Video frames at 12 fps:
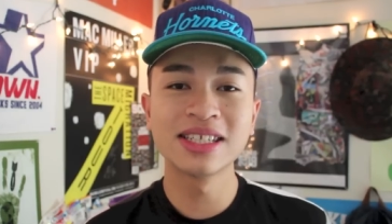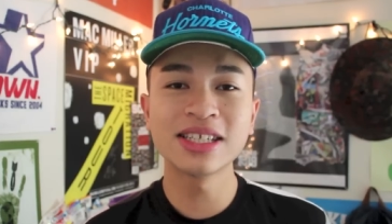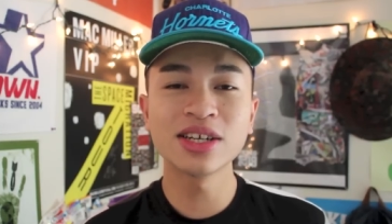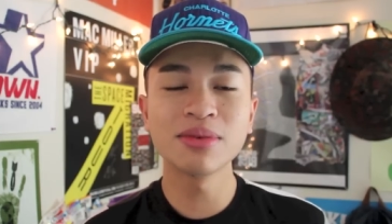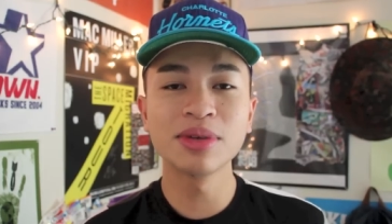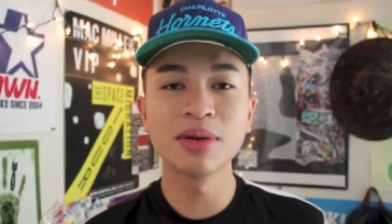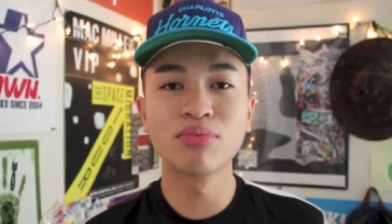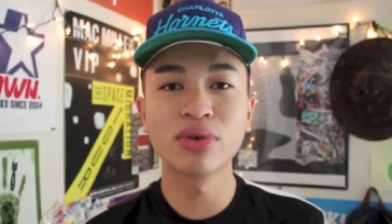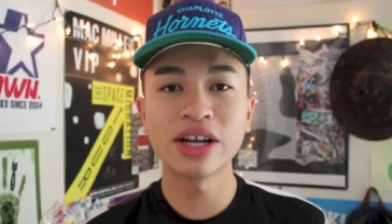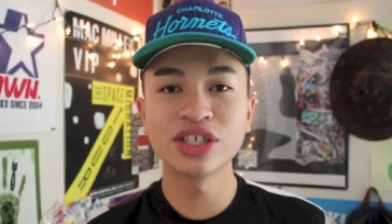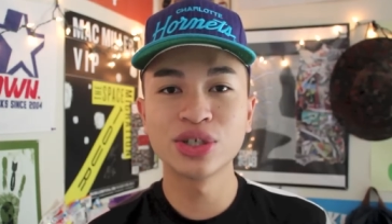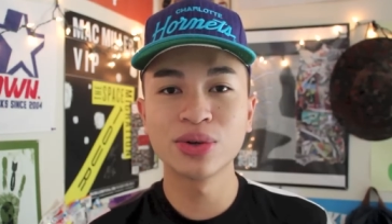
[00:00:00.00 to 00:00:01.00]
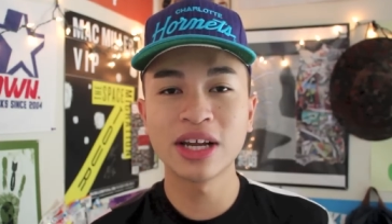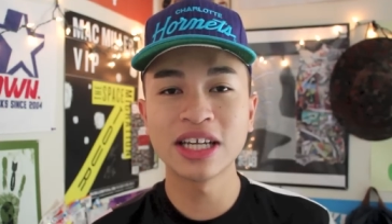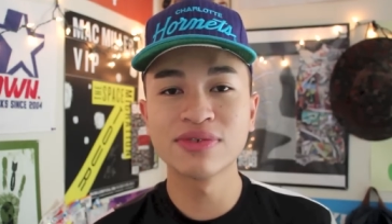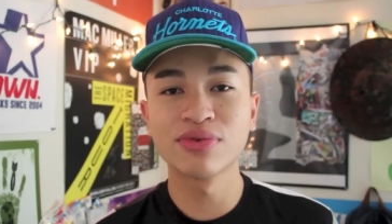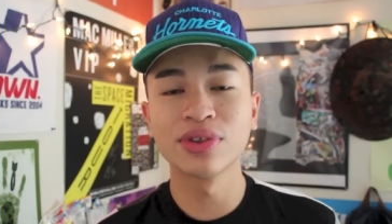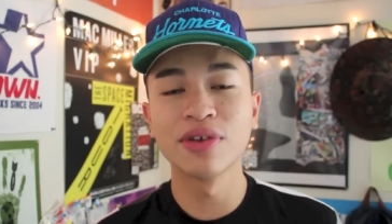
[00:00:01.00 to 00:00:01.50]
This is going to be a brand
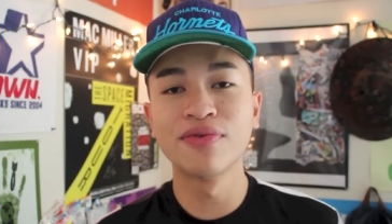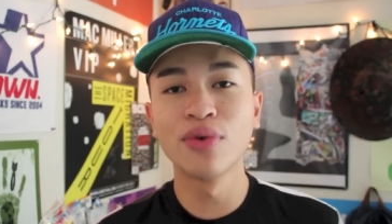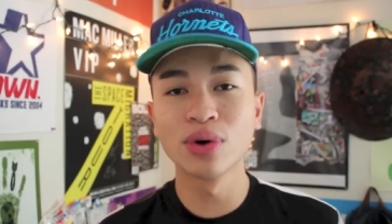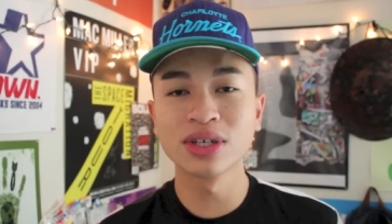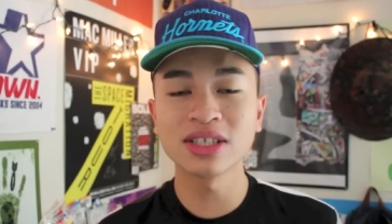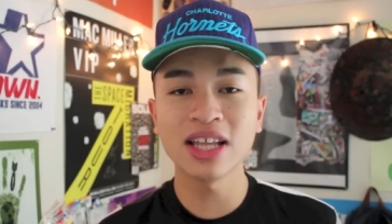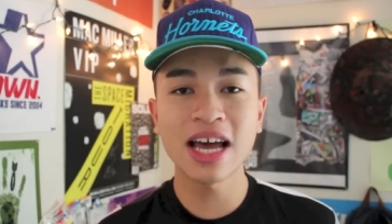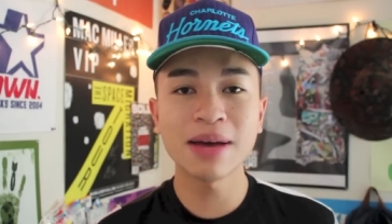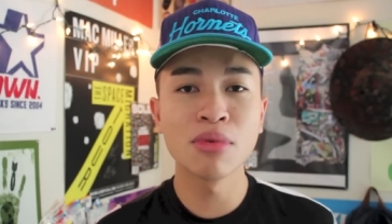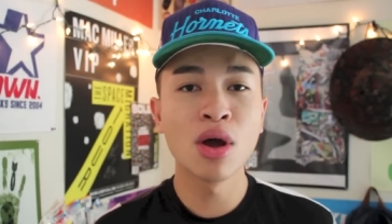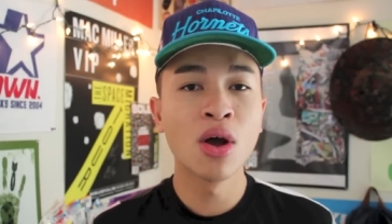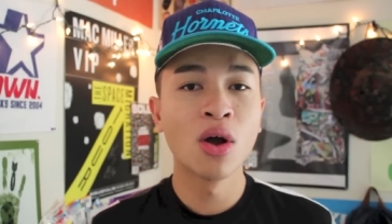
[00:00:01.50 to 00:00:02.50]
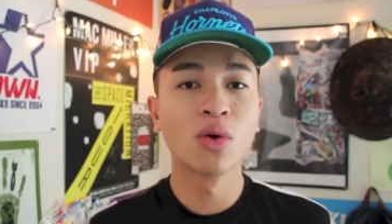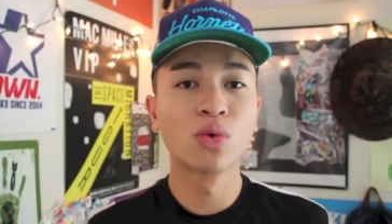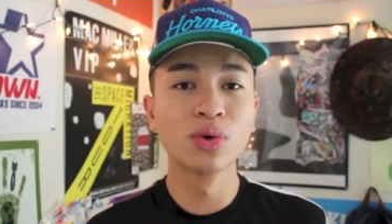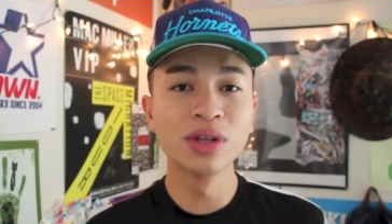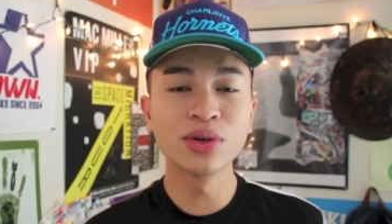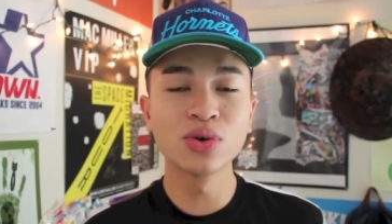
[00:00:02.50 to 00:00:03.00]
showcase for the Forest Lab
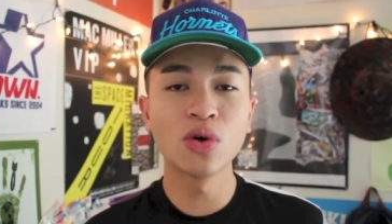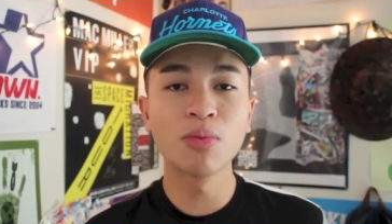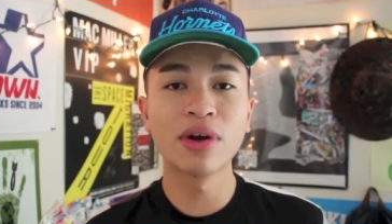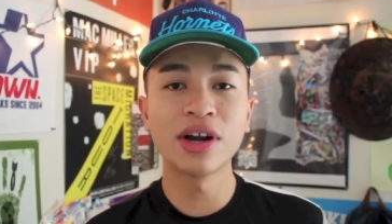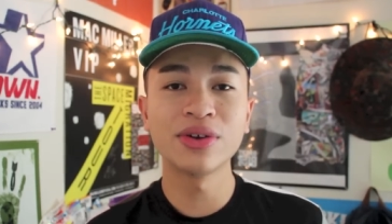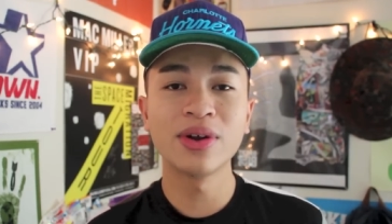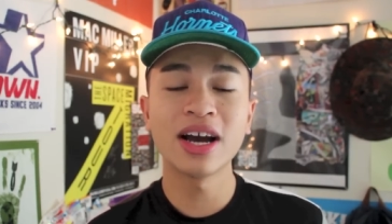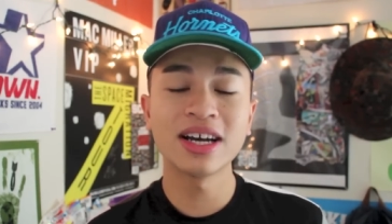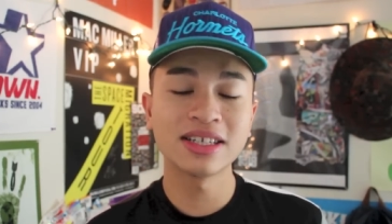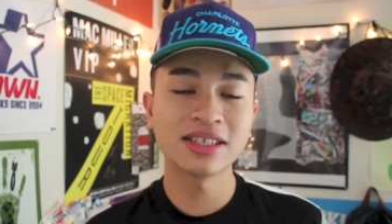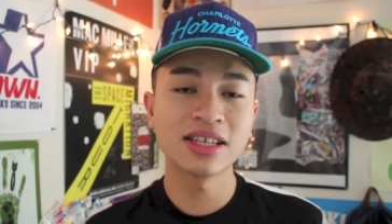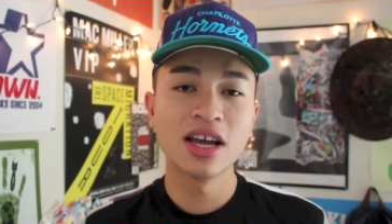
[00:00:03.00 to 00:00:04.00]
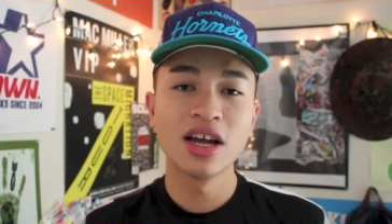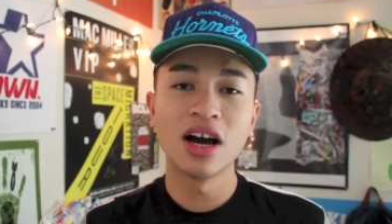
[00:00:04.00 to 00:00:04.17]
Really cool brand, you guys.